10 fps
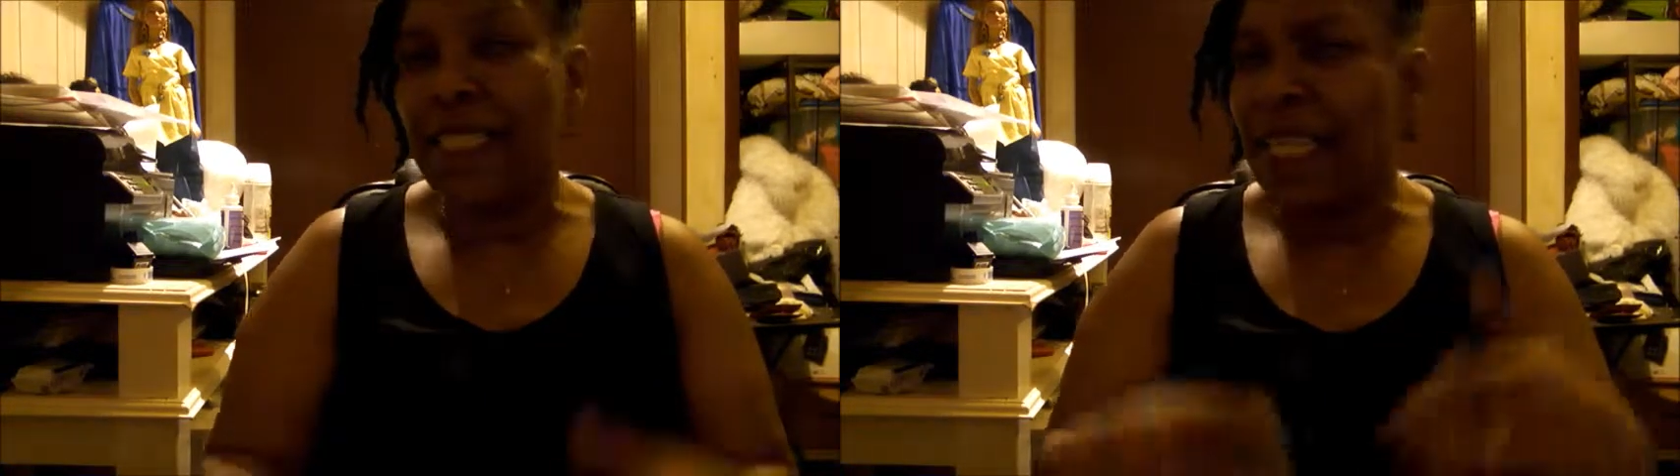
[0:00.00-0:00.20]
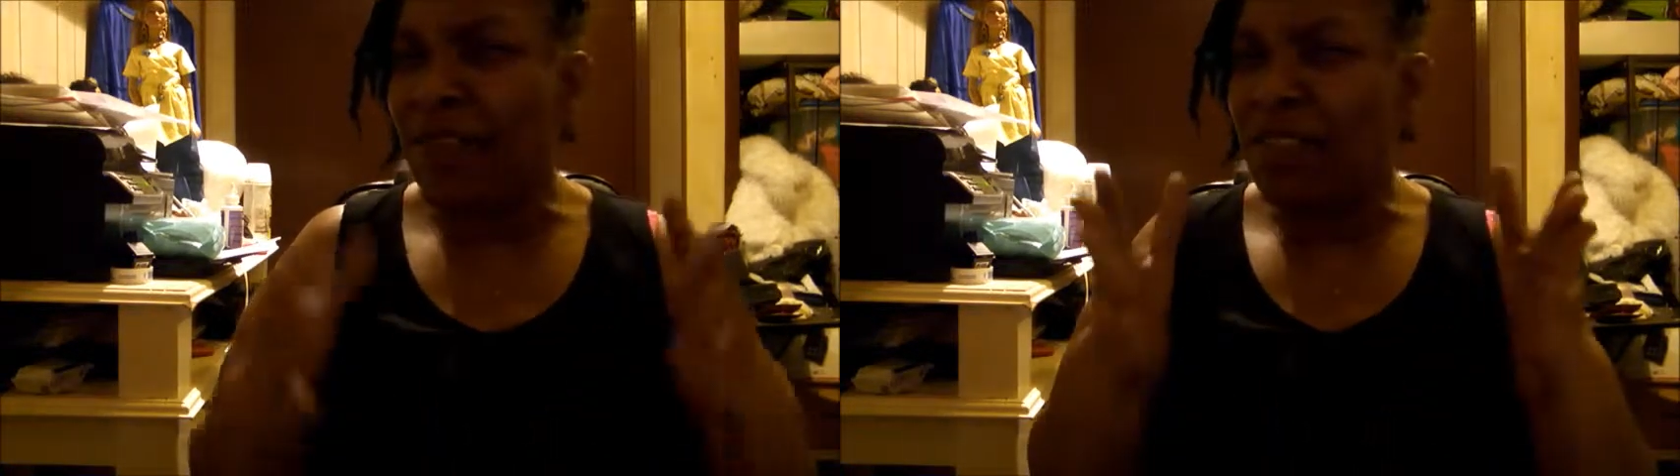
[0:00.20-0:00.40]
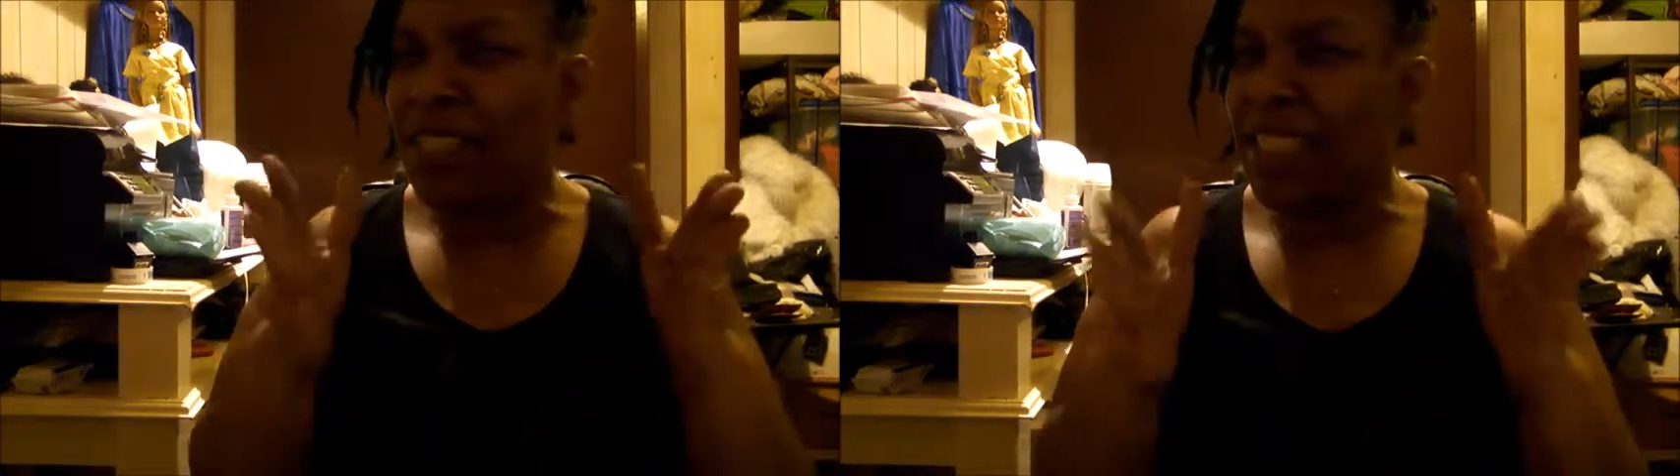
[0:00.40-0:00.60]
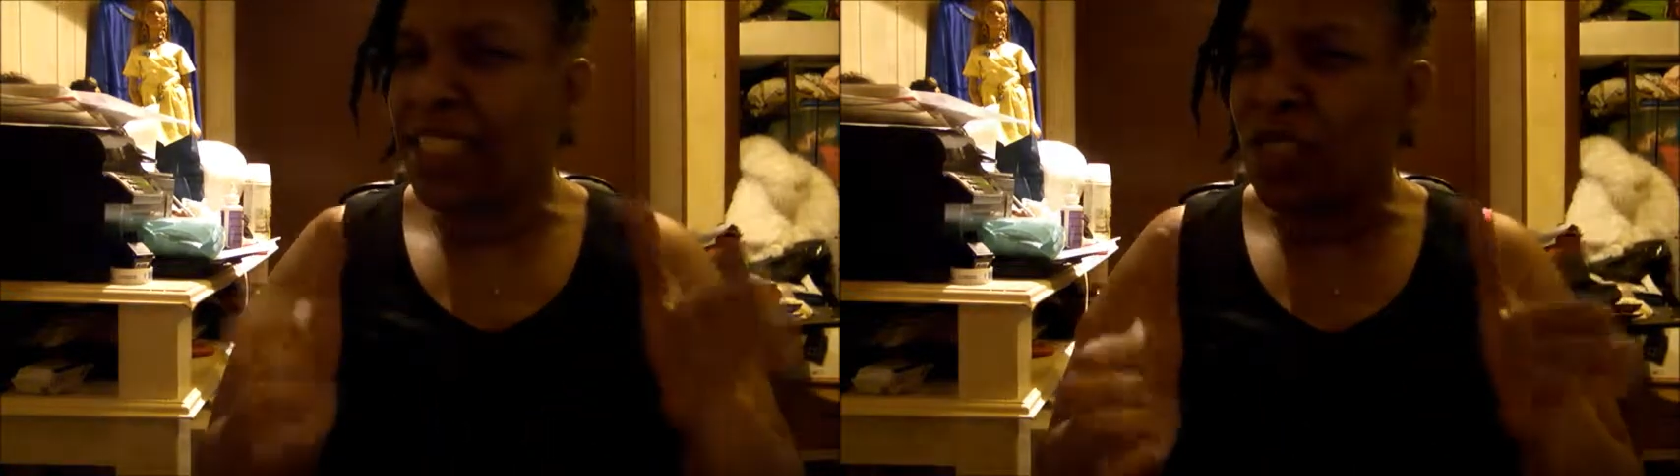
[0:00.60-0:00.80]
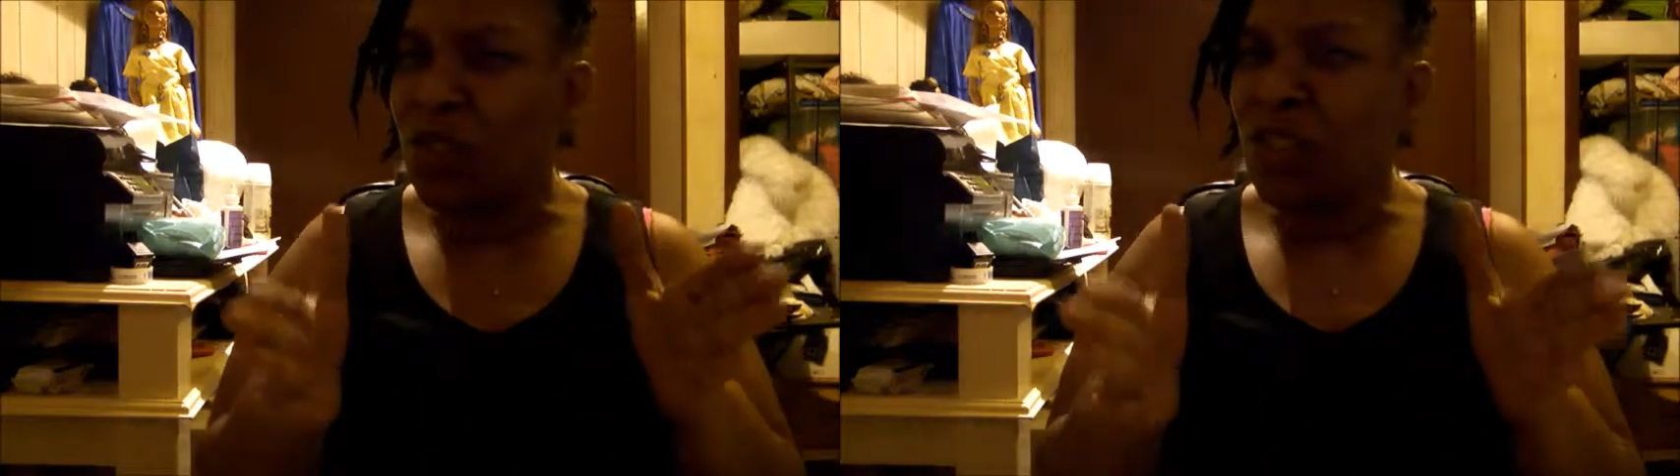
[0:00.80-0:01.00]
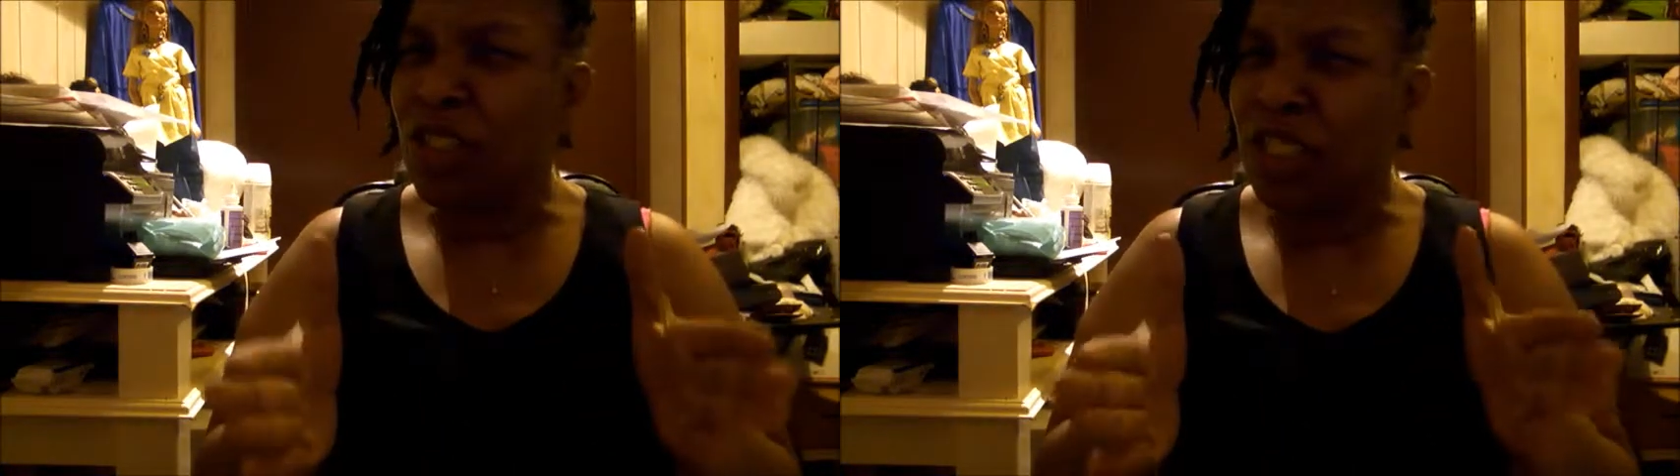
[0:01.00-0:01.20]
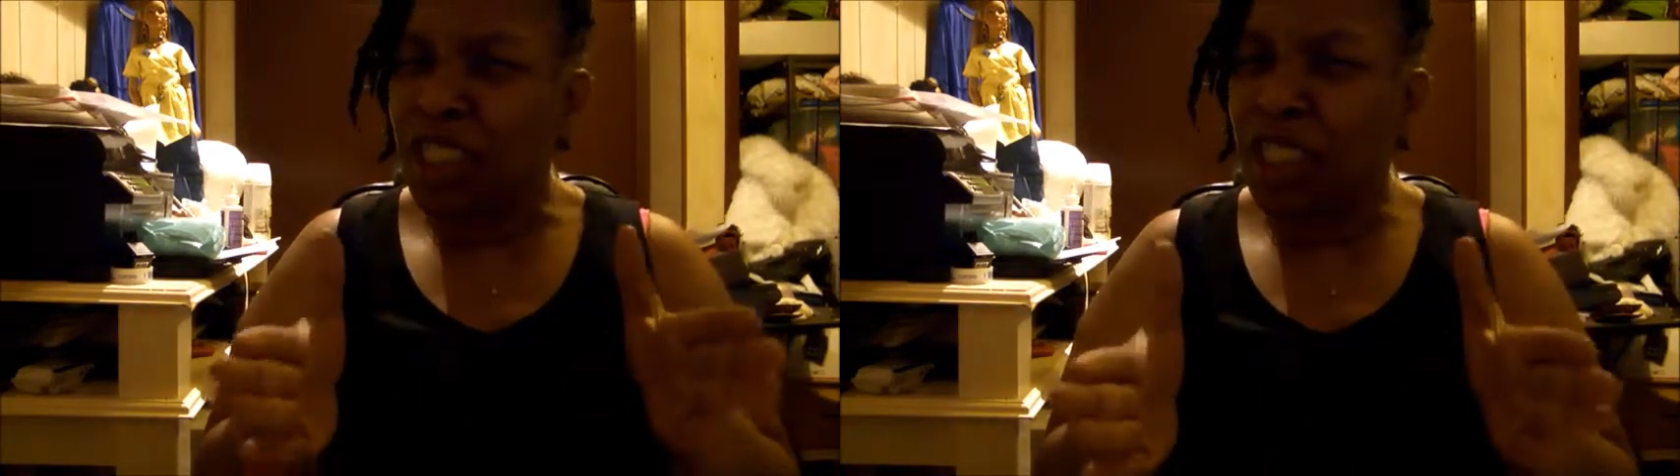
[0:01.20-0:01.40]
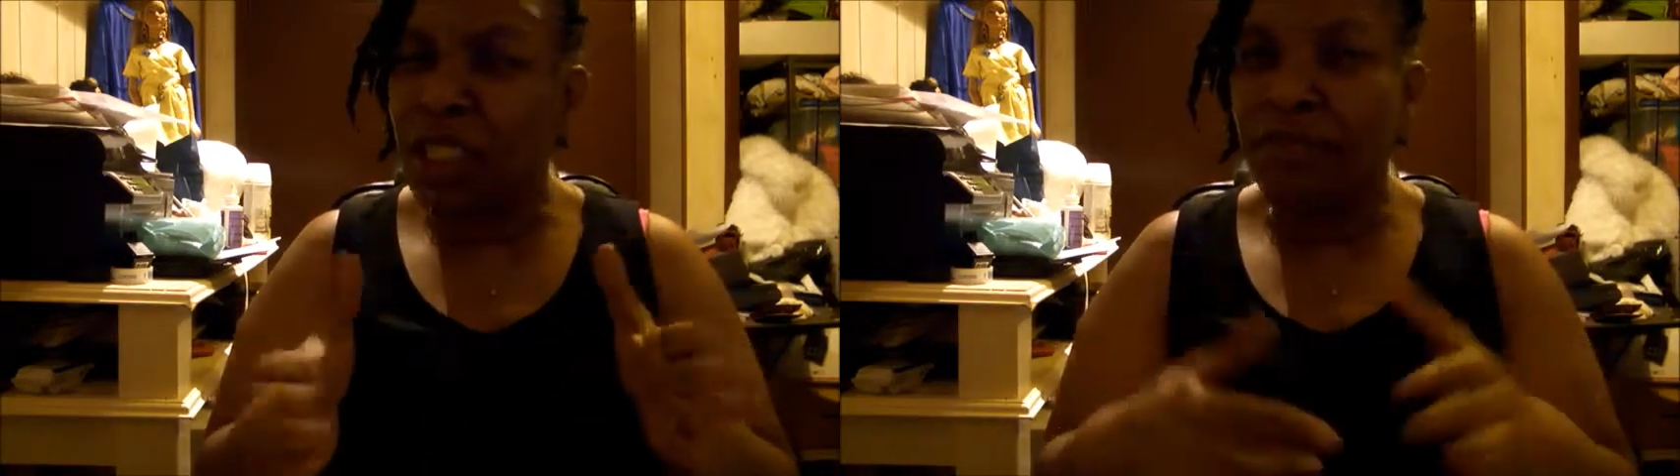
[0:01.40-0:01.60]
didn't have it sealed good
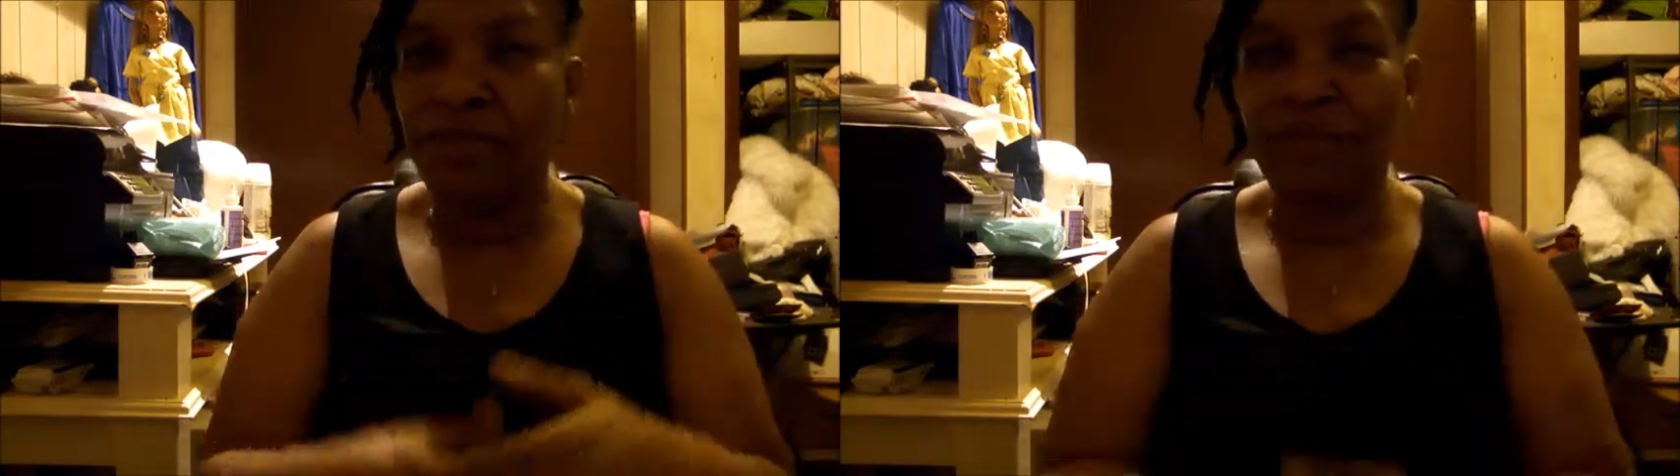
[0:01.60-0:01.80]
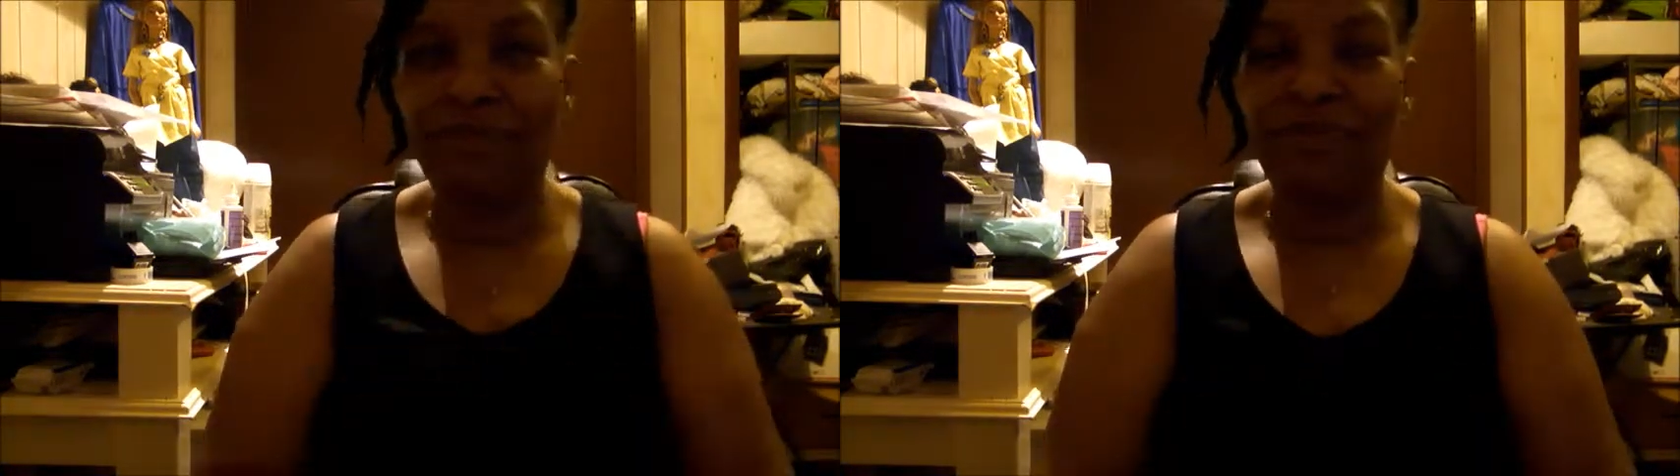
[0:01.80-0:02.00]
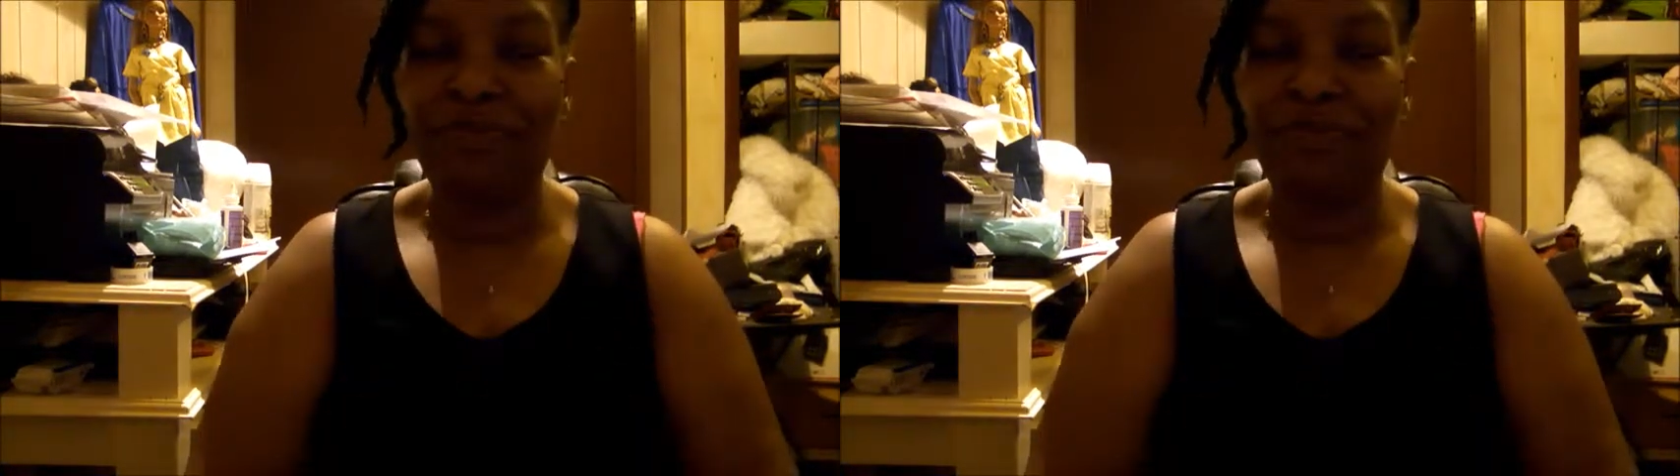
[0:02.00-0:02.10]
enough,